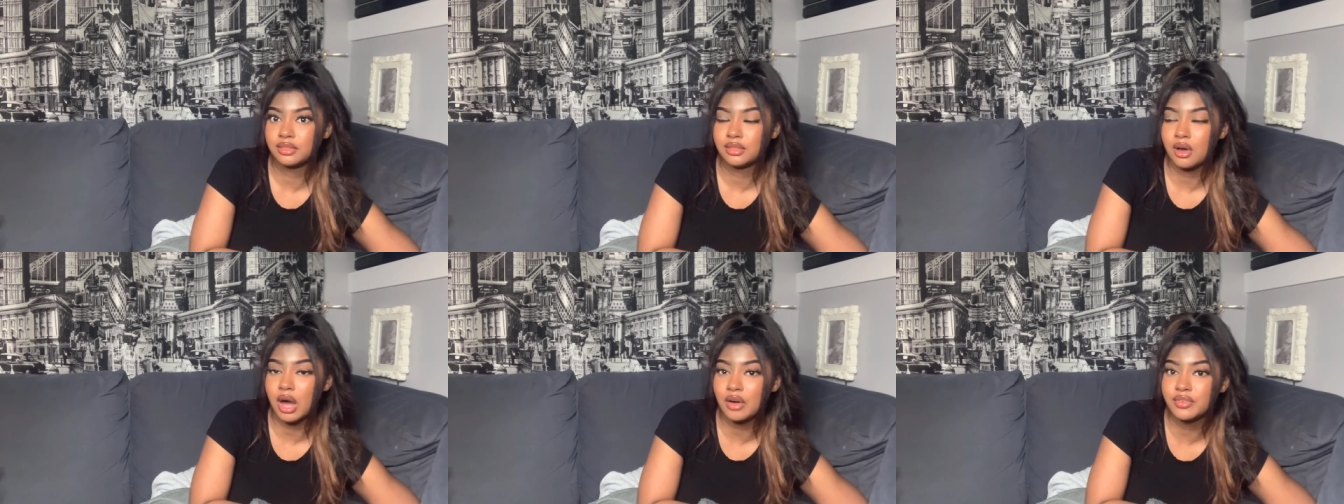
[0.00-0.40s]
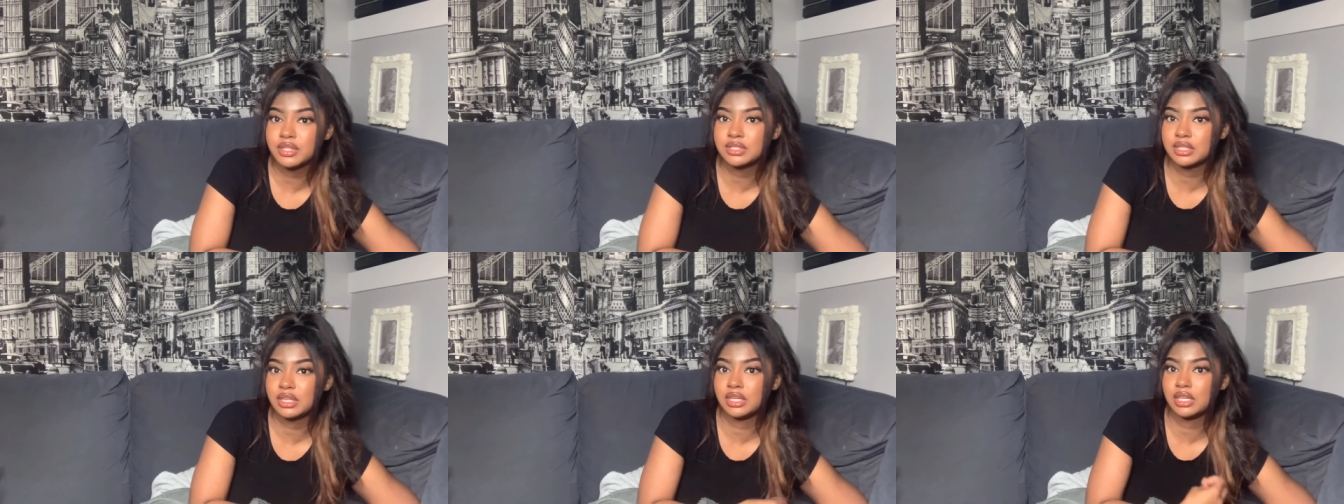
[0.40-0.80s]

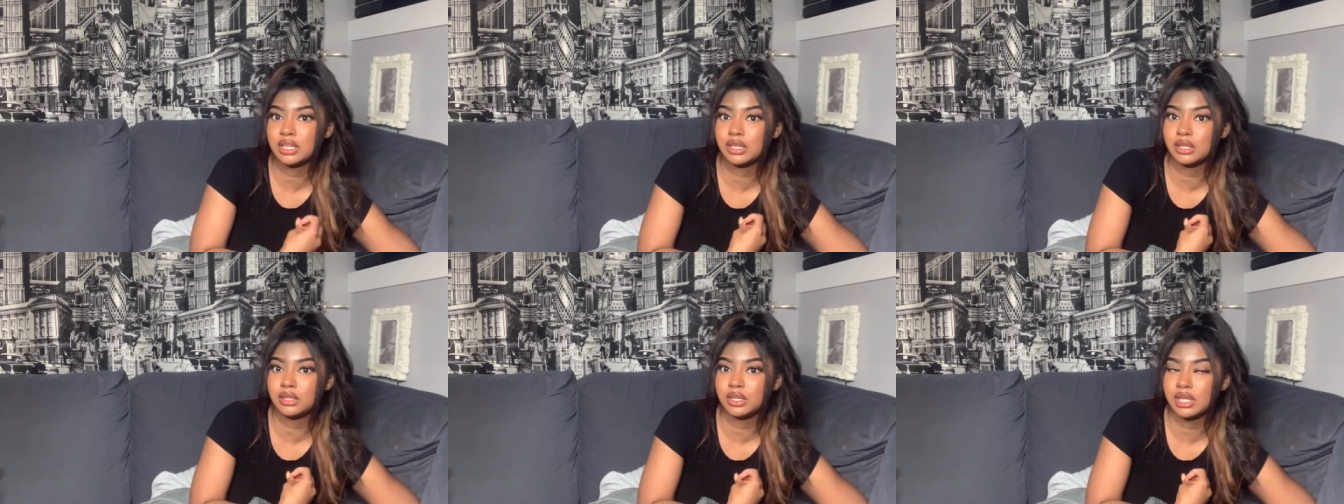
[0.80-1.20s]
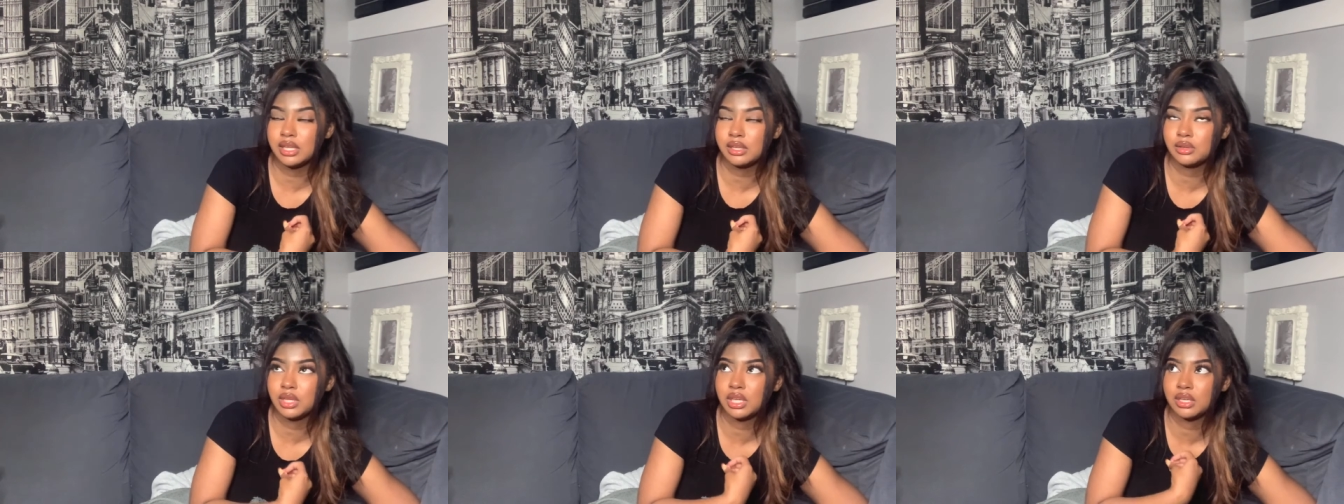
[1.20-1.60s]
obviously
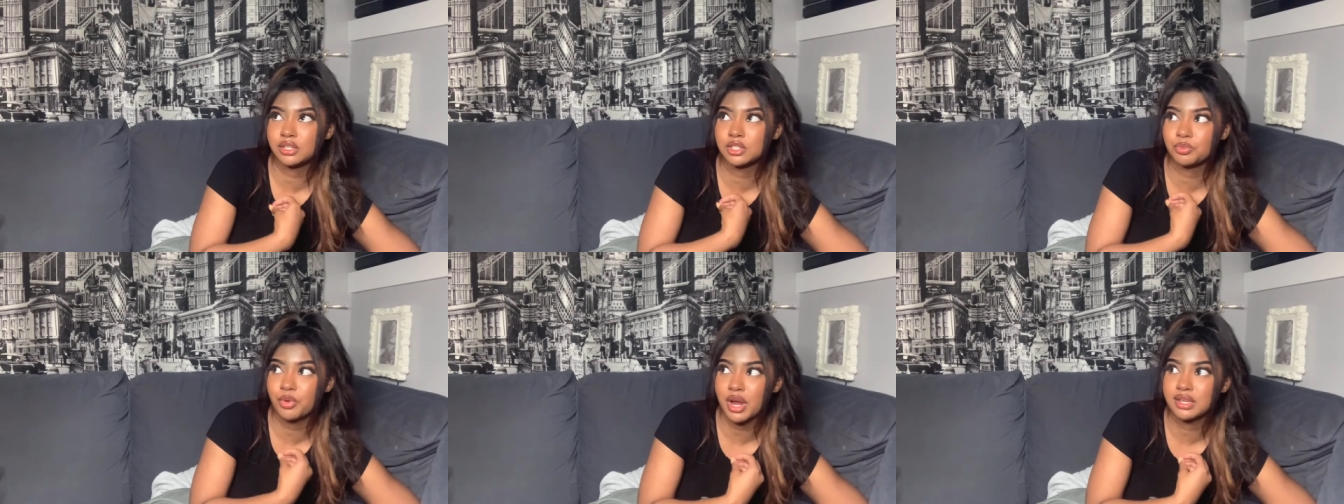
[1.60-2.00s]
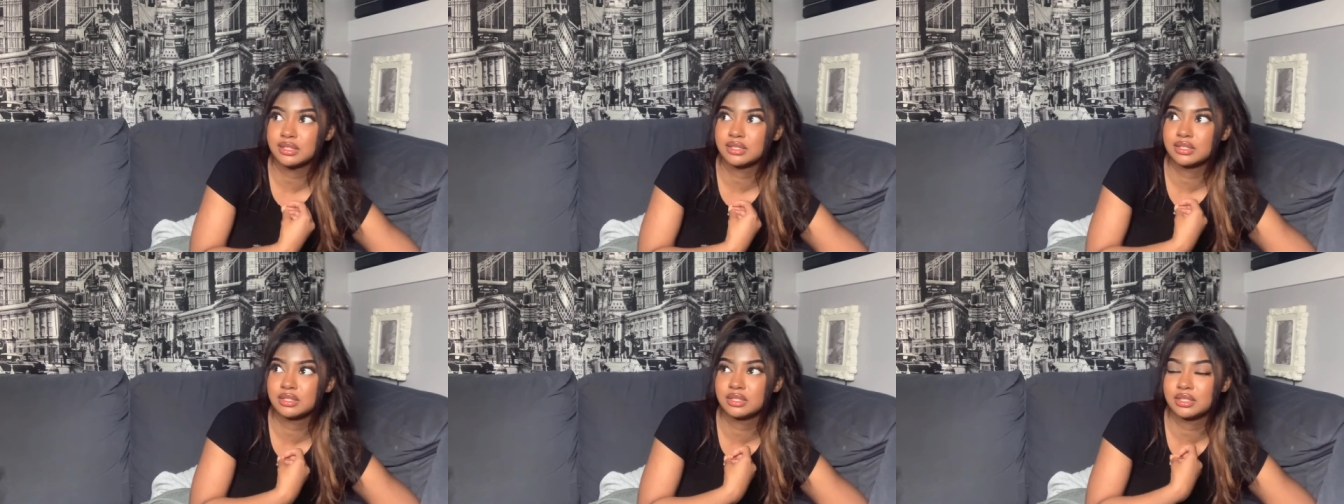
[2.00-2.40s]
he
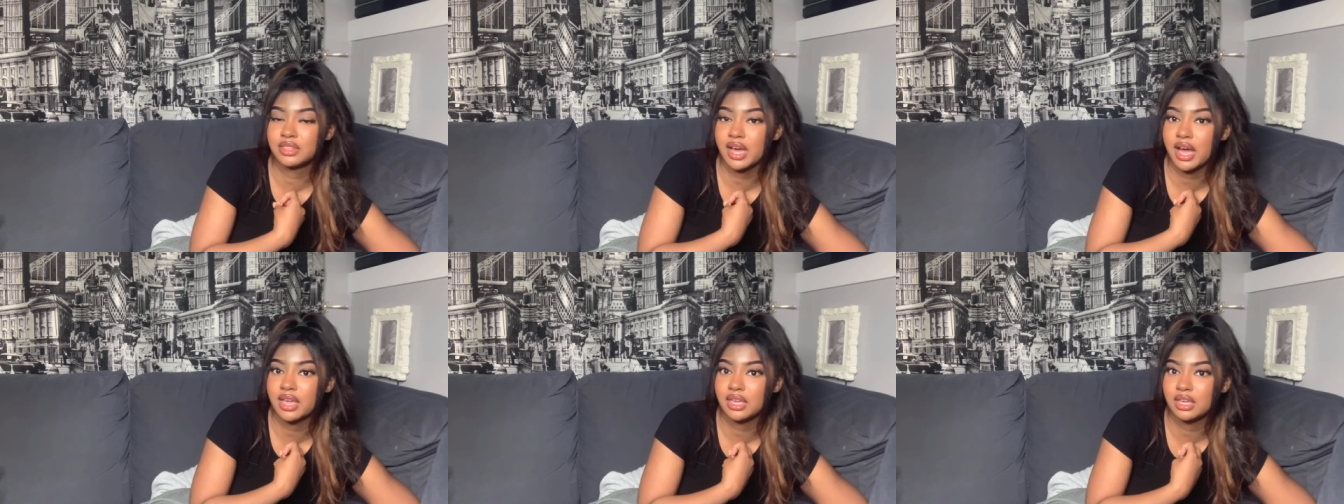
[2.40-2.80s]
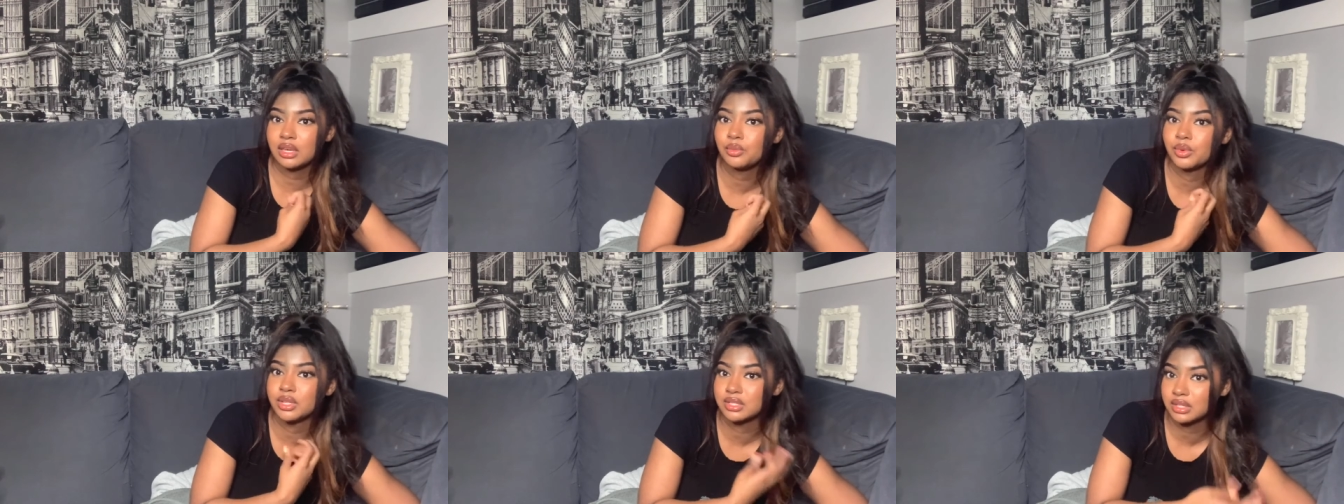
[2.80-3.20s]
expressed that he
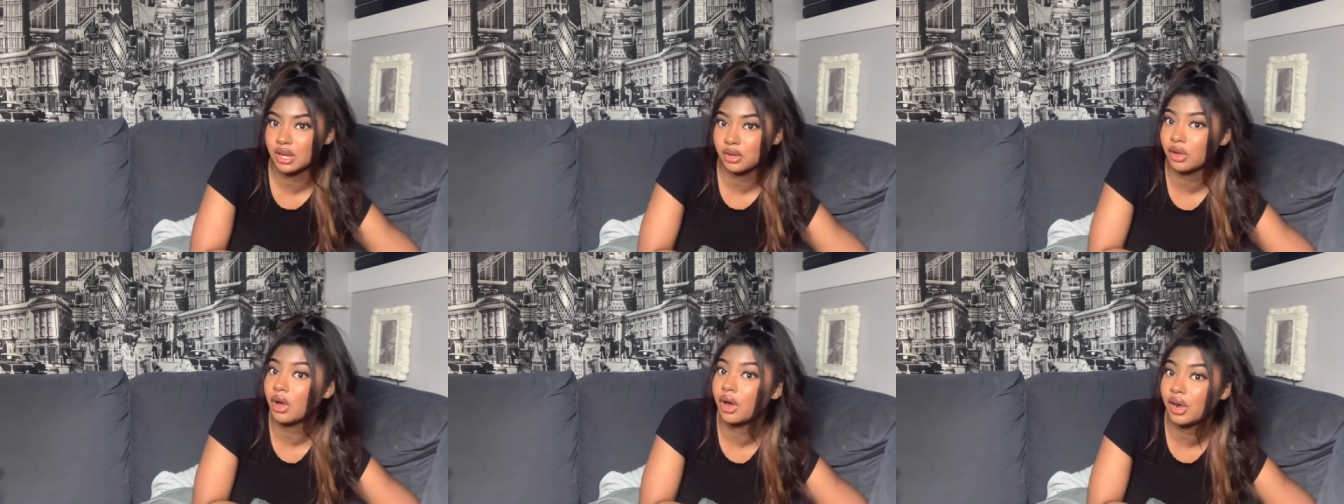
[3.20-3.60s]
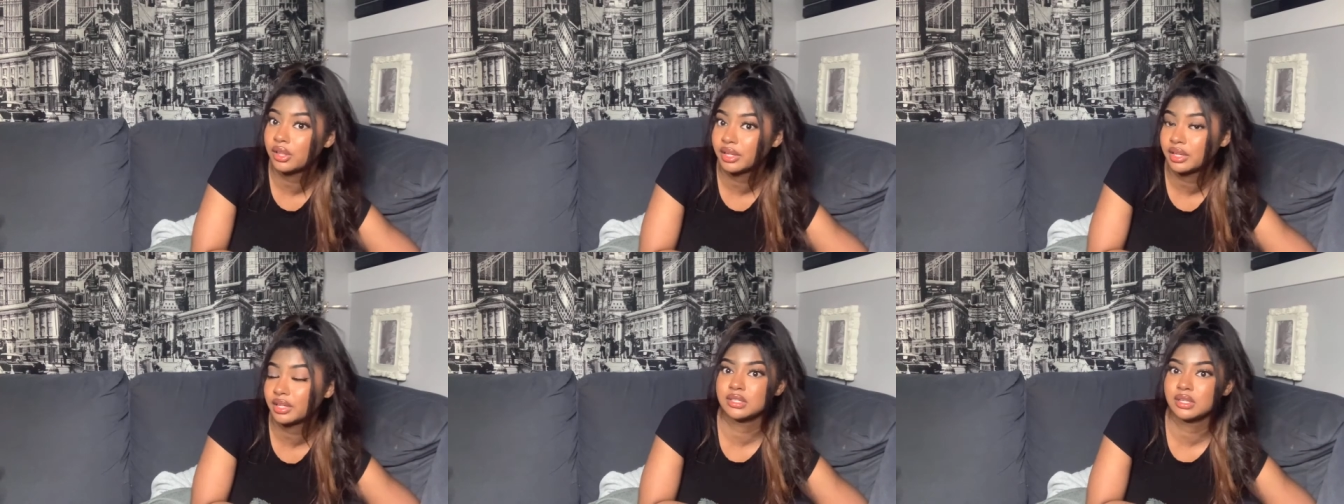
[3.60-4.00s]
was an
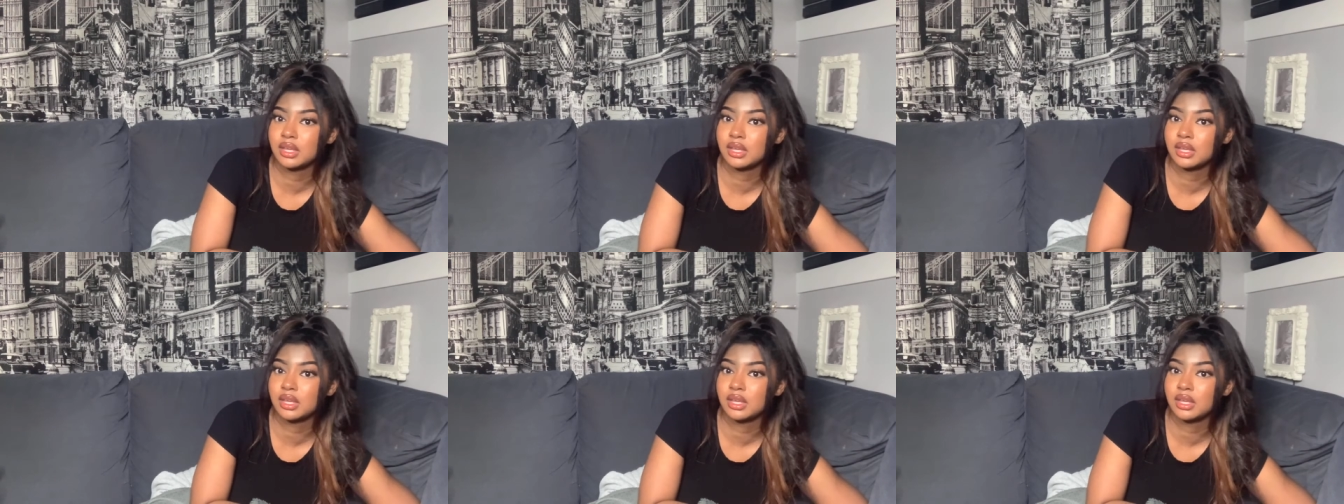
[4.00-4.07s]
alcoholic